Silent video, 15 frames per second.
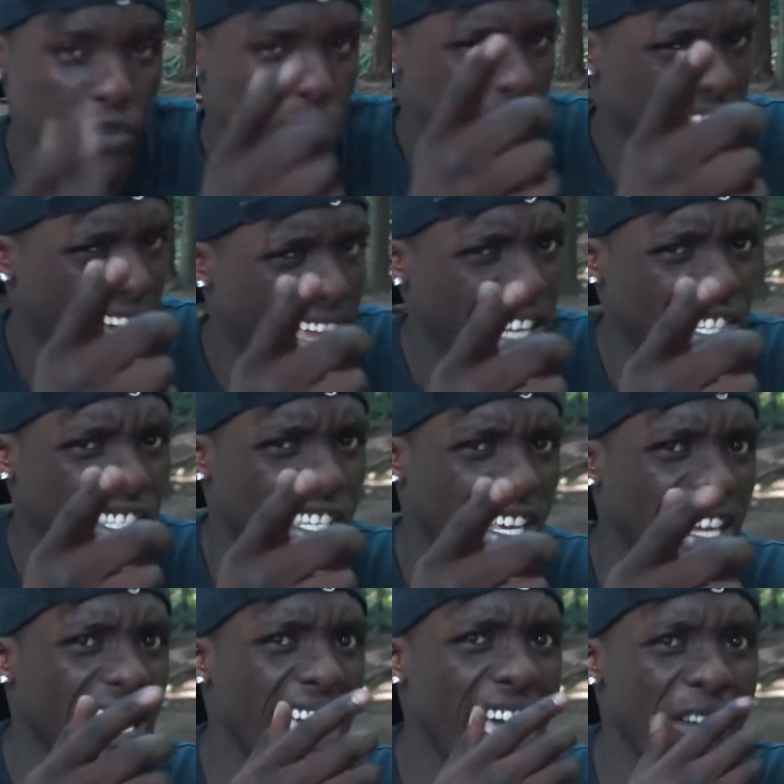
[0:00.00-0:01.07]
you sad as
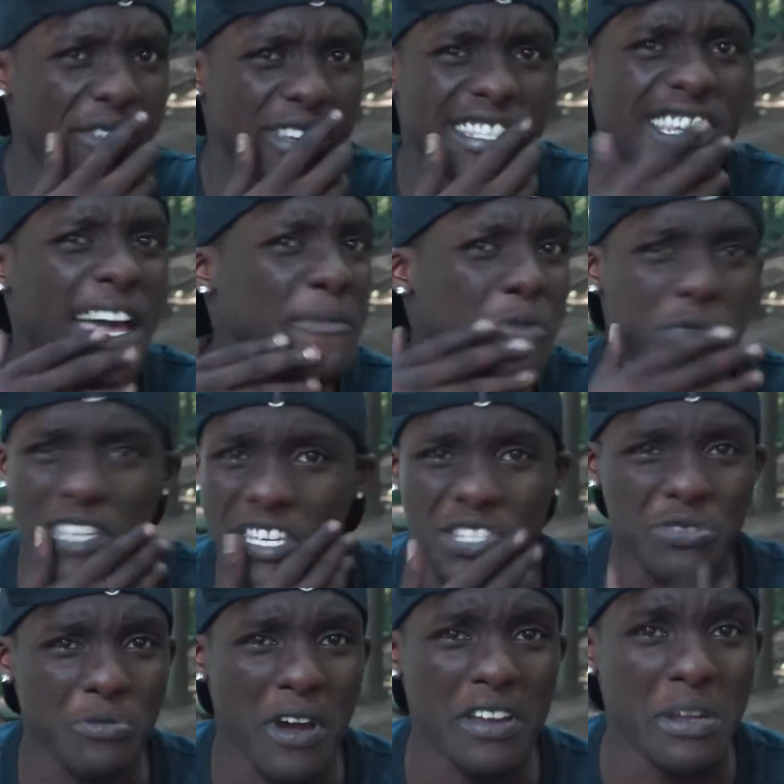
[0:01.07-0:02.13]
shit. Every time you
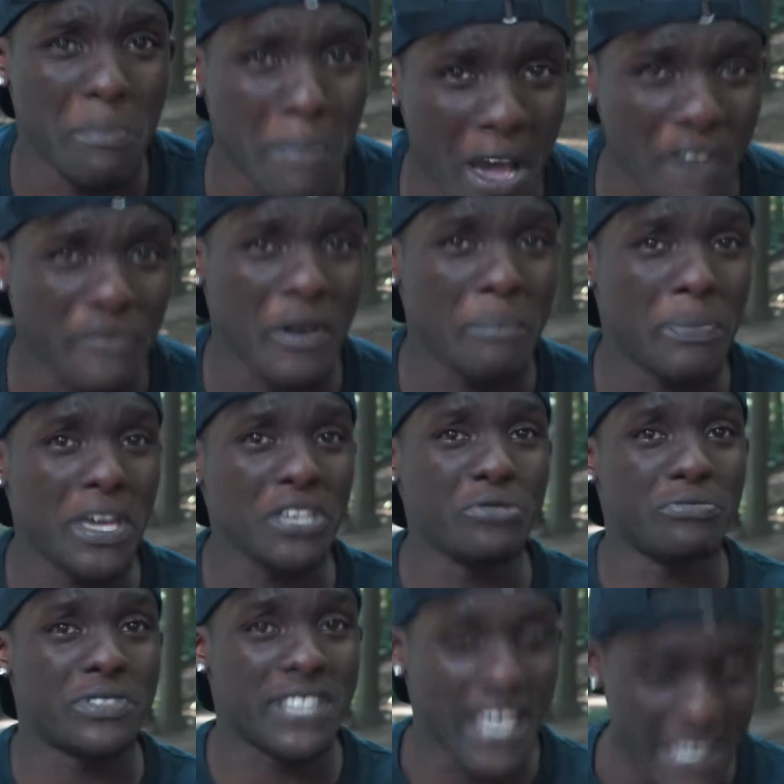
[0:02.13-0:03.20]
kiss her on the mouth, I bet
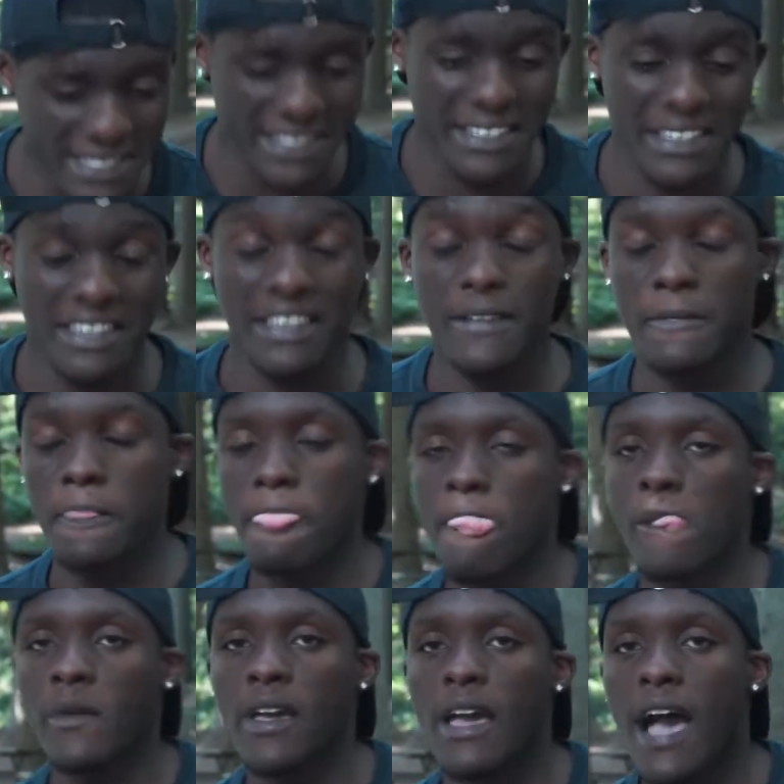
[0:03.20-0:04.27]
you tasting it.
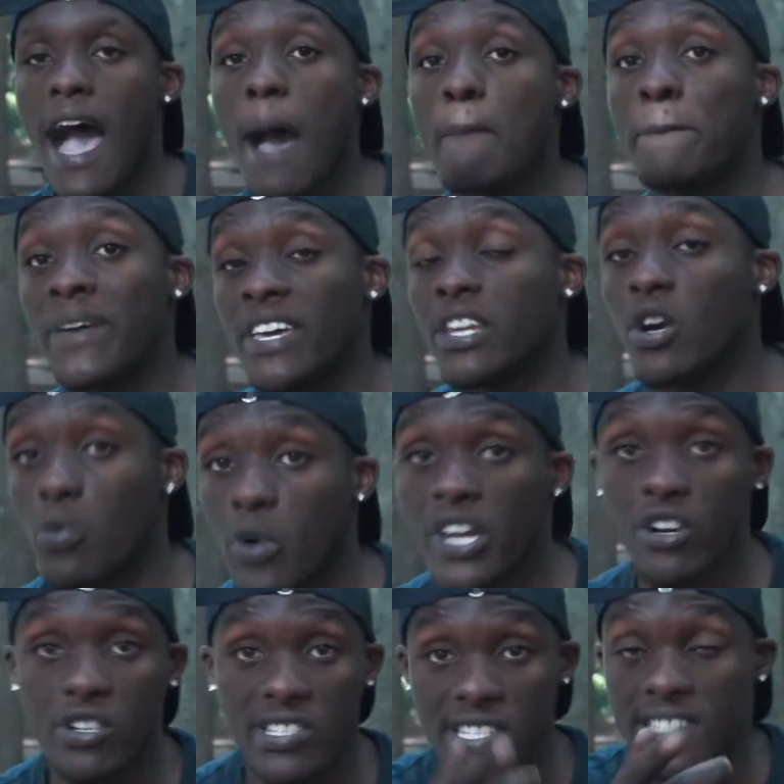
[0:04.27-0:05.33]
I've been a
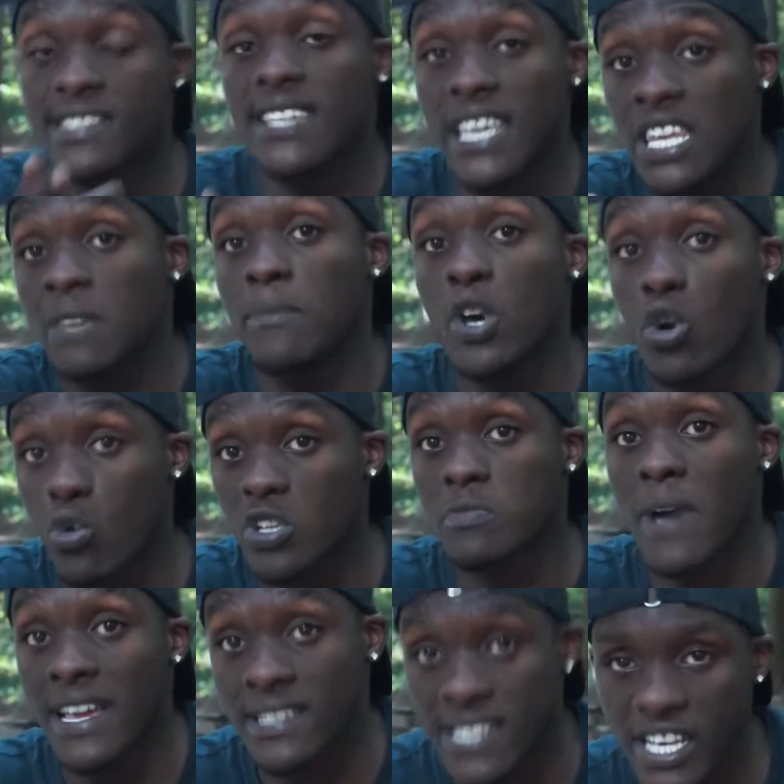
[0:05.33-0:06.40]
winner since titty milk was
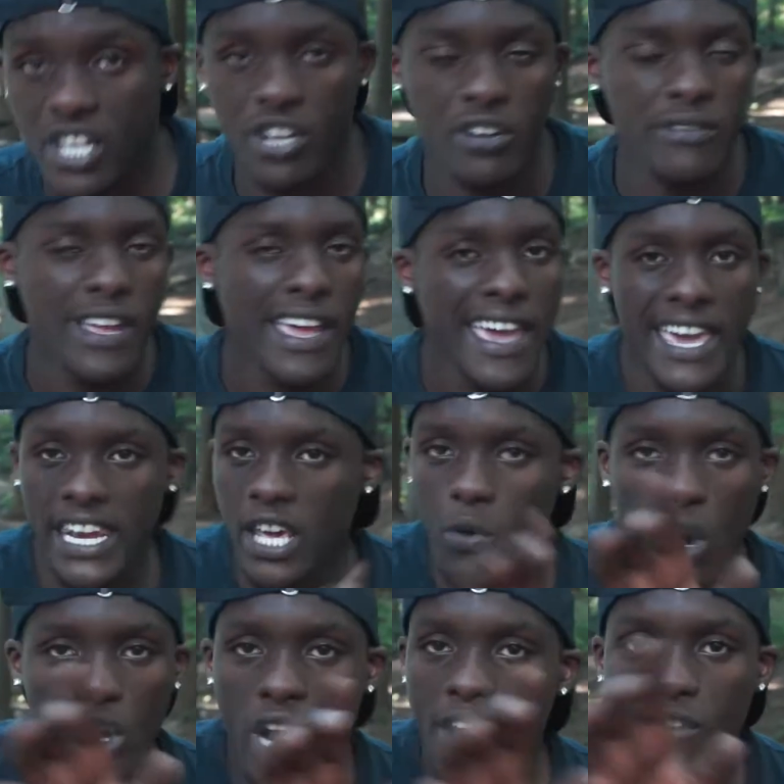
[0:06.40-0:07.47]
my dinner, and it
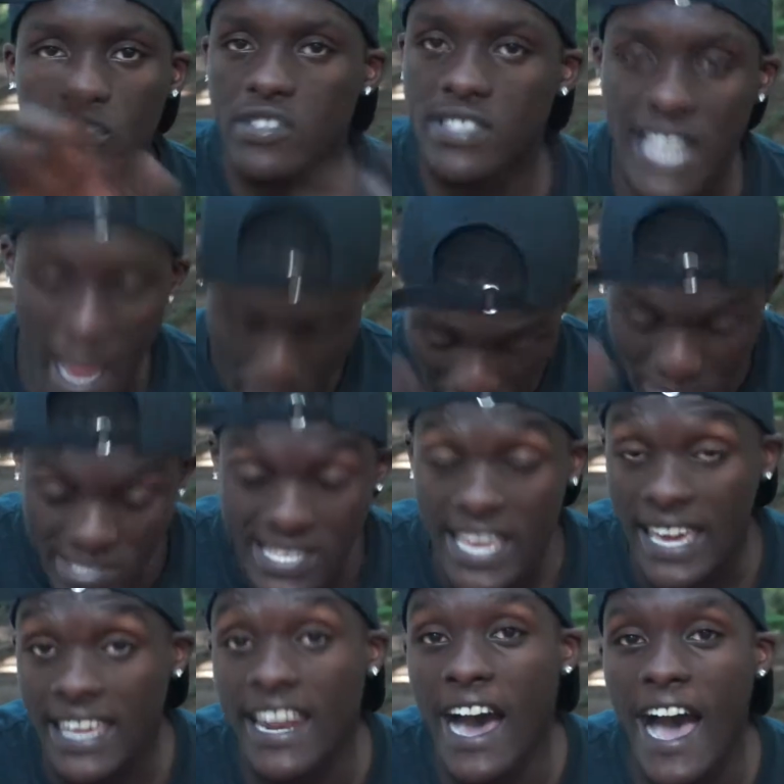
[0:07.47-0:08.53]
won't ever stop, I'm
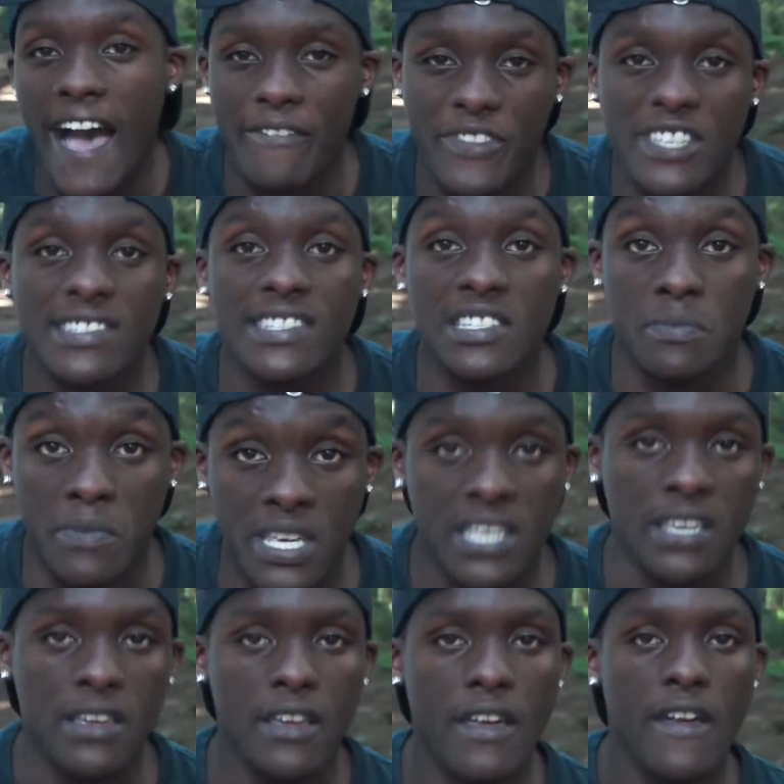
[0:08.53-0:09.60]
staying hot, this is
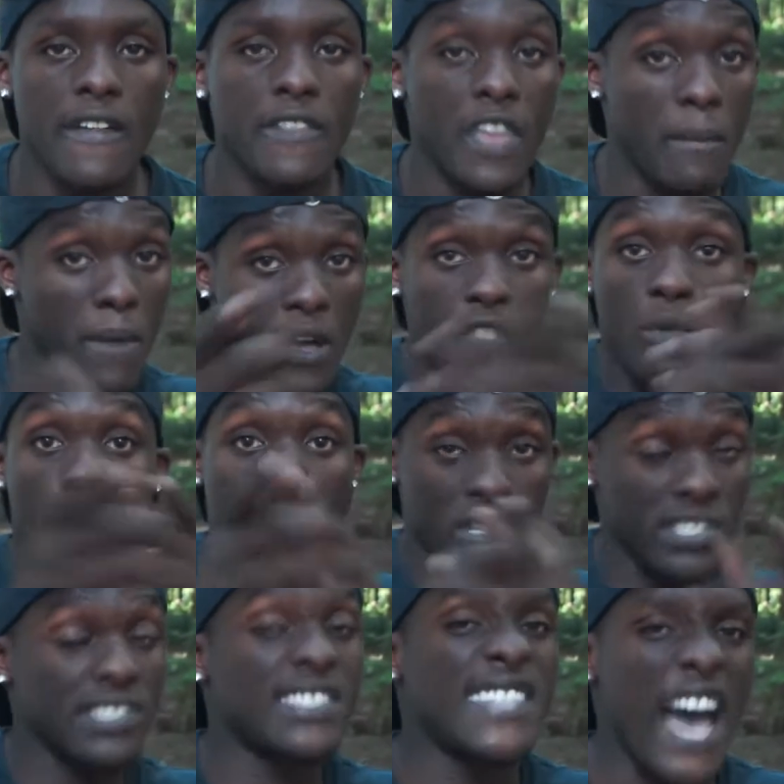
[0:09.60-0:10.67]
me. Them other
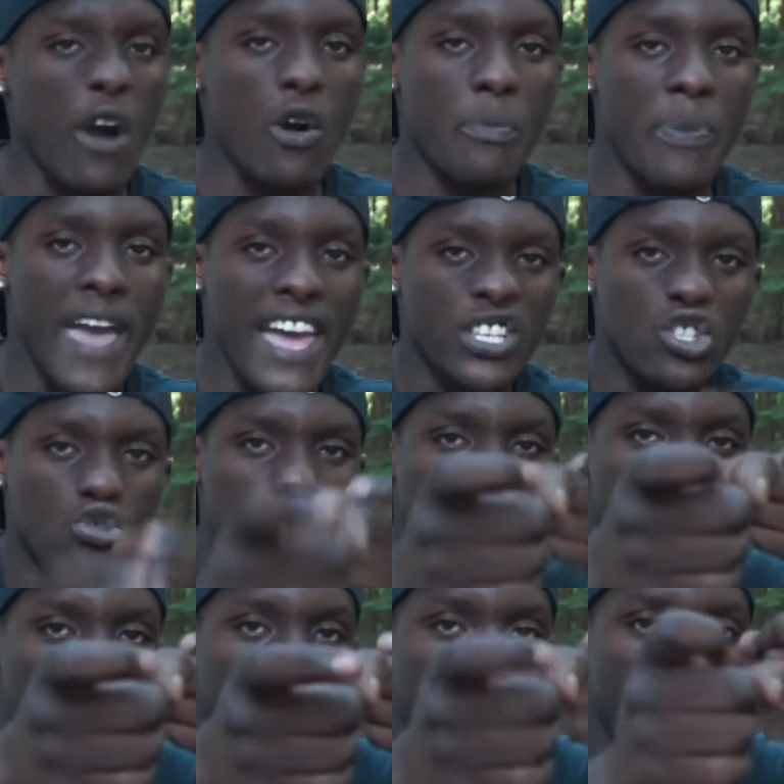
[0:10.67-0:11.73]
boys is Sour Patch, you
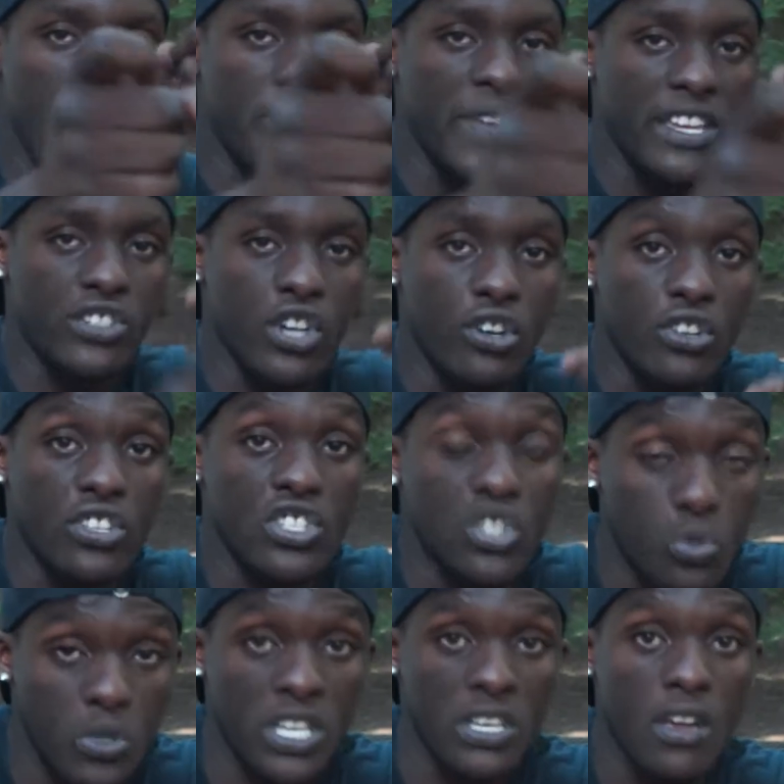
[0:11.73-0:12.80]
wet them up, they turning
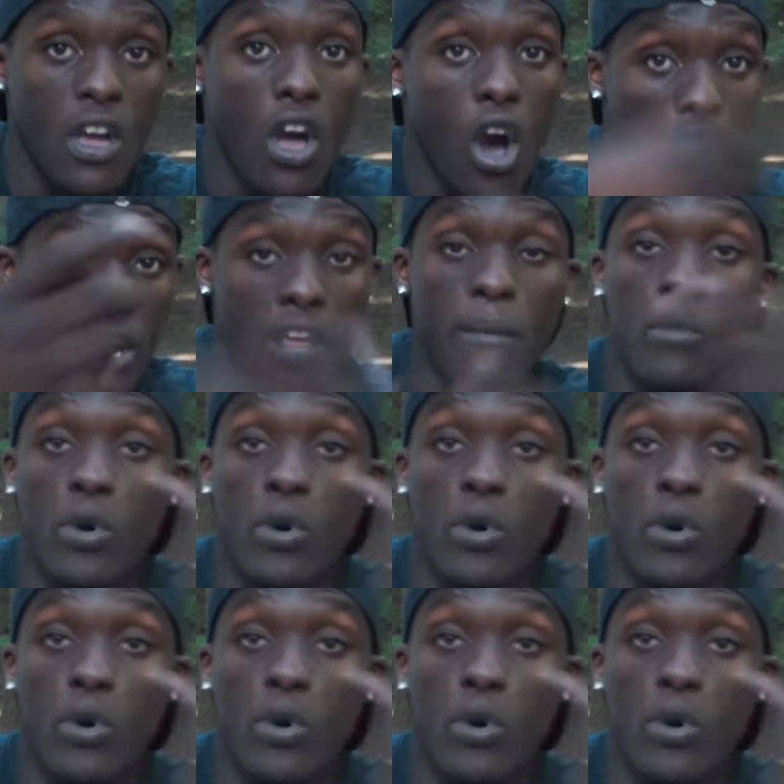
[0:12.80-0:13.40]
sweet. All them